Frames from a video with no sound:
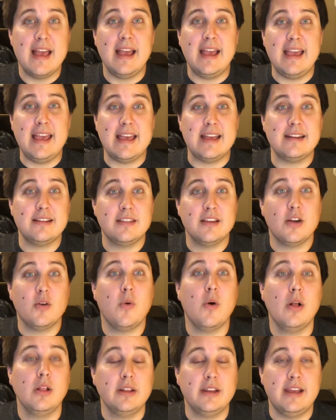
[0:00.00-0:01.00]
and the
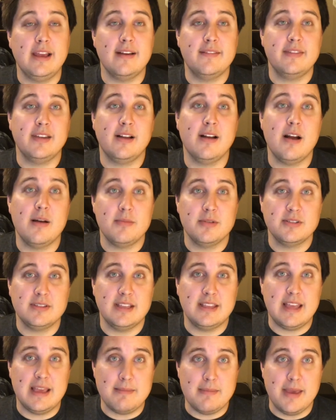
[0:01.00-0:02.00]
quality of the combos
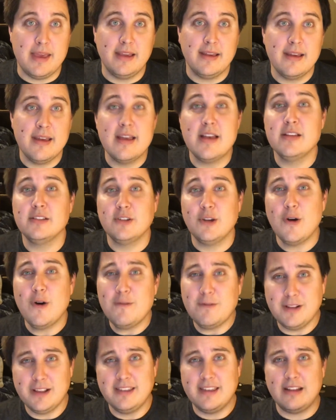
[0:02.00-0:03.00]
that they make. So
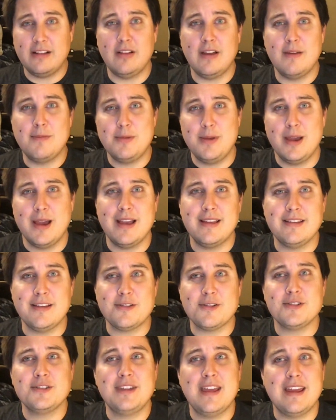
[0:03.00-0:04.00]
hopefully that'll help you guys
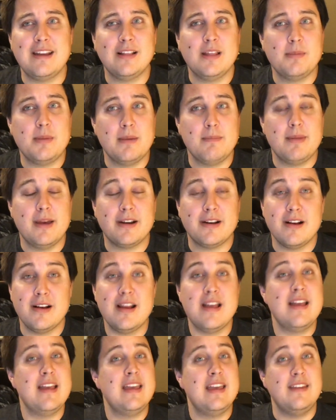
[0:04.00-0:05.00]
understand a little bit better.
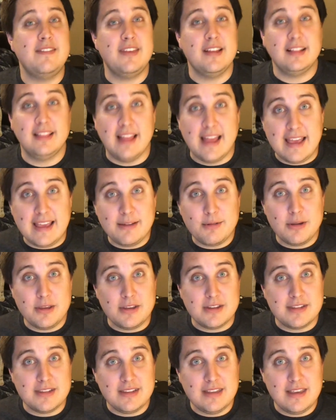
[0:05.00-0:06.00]
If you like what
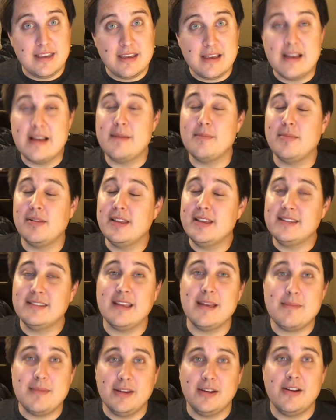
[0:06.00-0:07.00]
you see, please
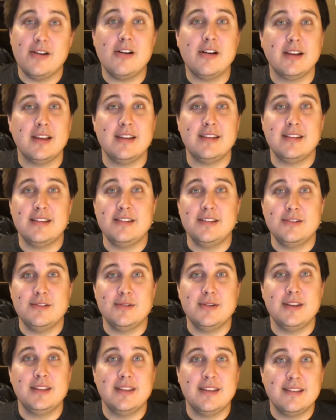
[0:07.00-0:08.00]
let me know. I'll continue
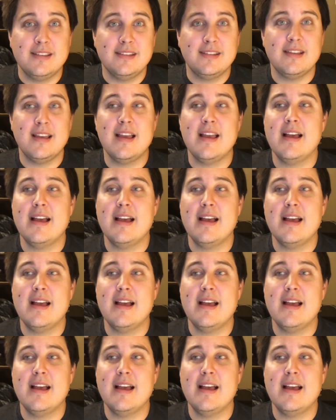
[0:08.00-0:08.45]
doing this.